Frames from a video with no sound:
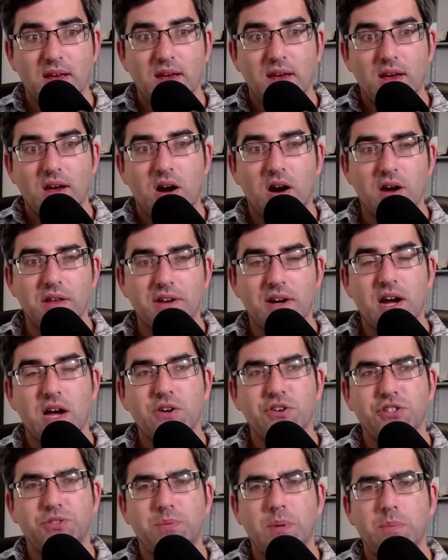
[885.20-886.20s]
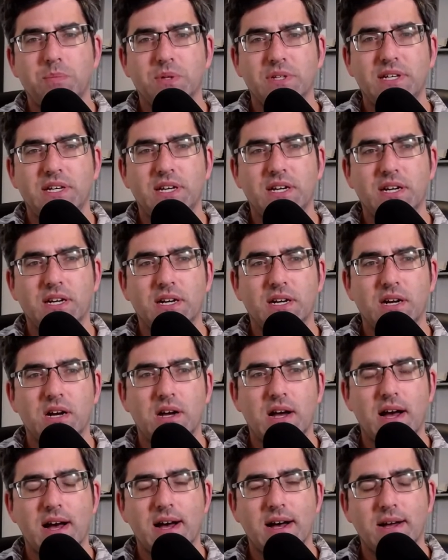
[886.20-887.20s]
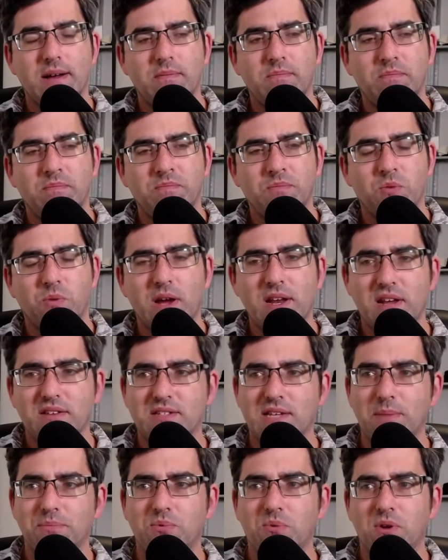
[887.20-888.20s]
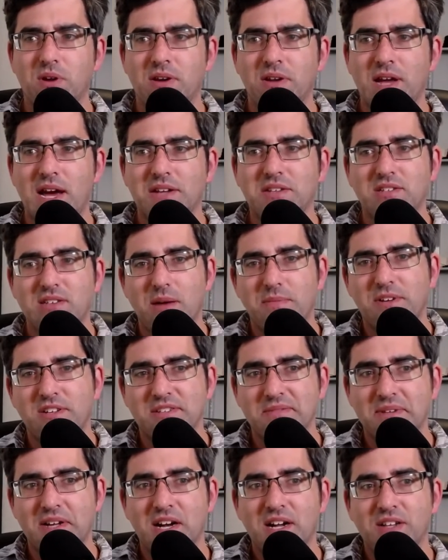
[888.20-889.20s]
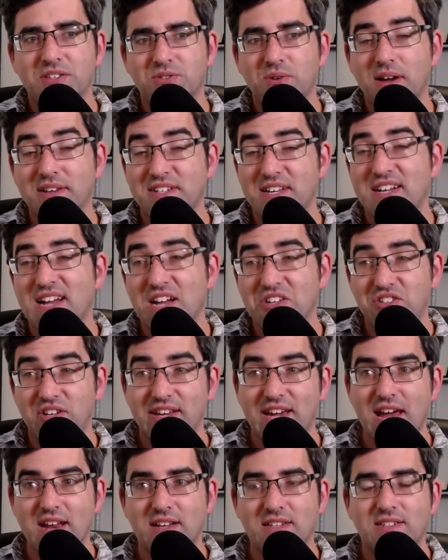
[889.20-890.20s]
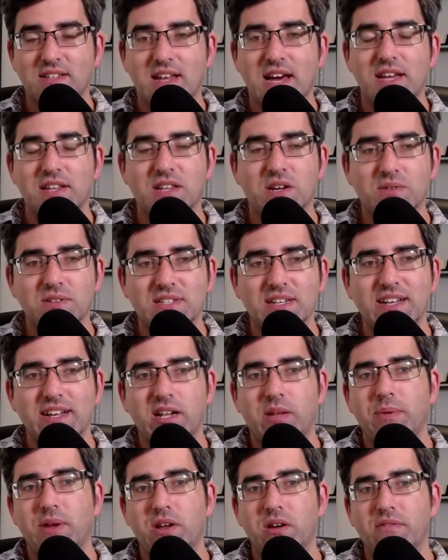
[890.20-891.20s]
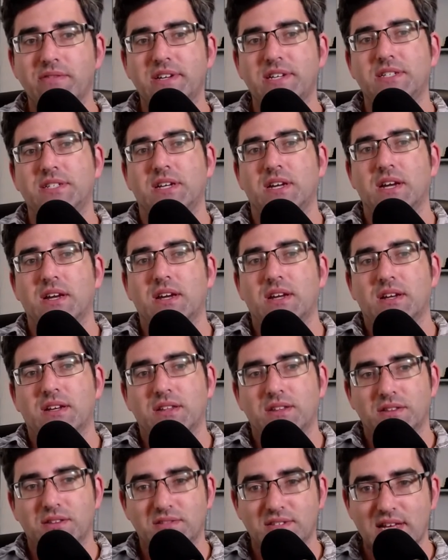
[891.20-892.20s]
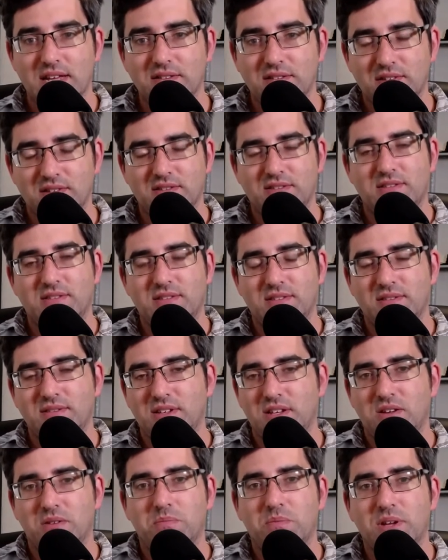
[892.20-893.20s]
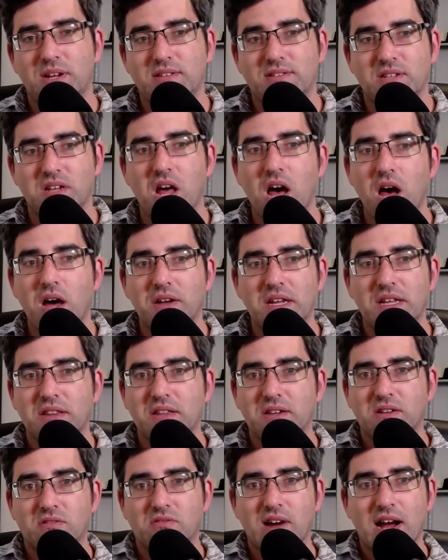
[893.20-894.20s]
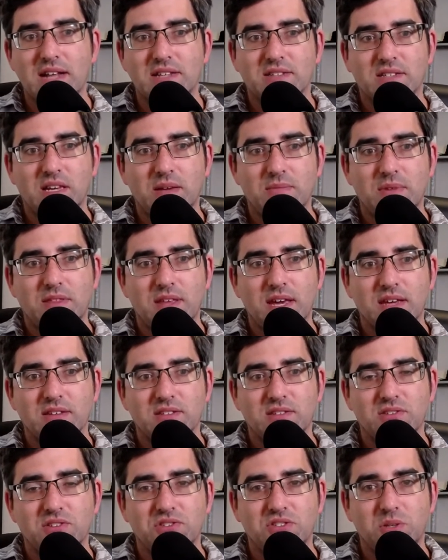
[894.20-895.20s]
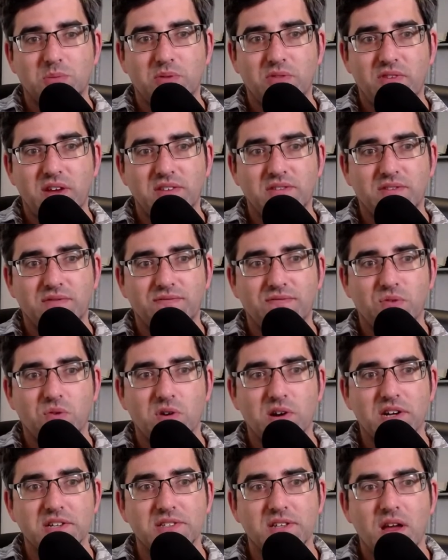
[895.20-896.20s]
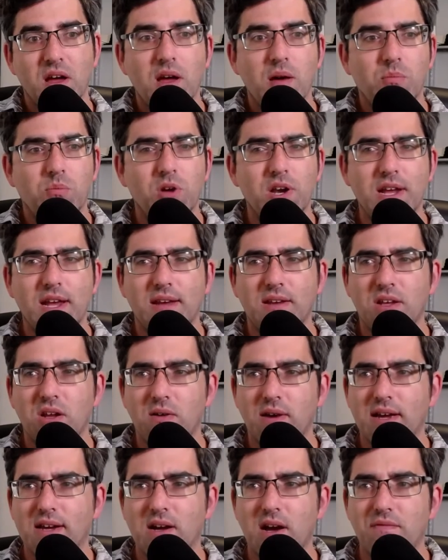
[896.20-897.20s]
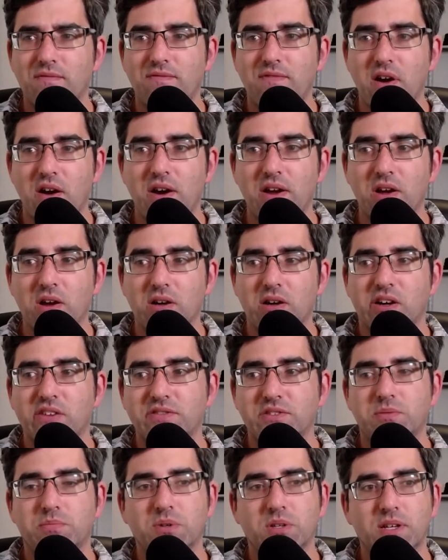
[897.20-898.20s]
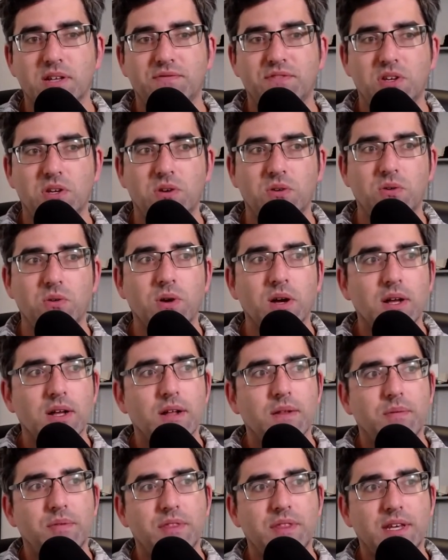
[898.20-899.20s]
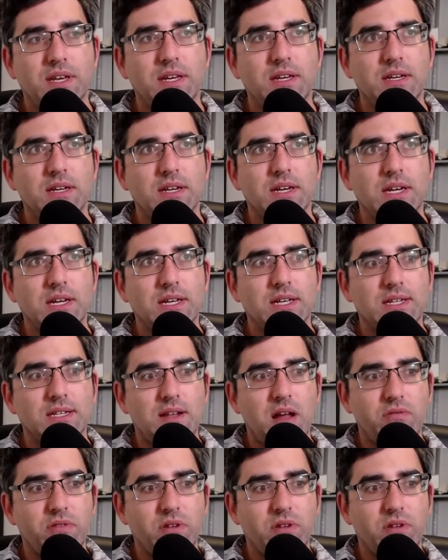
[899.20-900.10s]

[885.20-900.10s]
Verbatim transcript: Are there Irish people here? Um, wait, I skipped one. Anti-Semitism in Ireland. So I did actually get into that. There was a little bit of it. There's, there's, you know, but it's not in the grand scheme of things such a pervasive force. But it, you know, it got very uncomfortable. If you the level of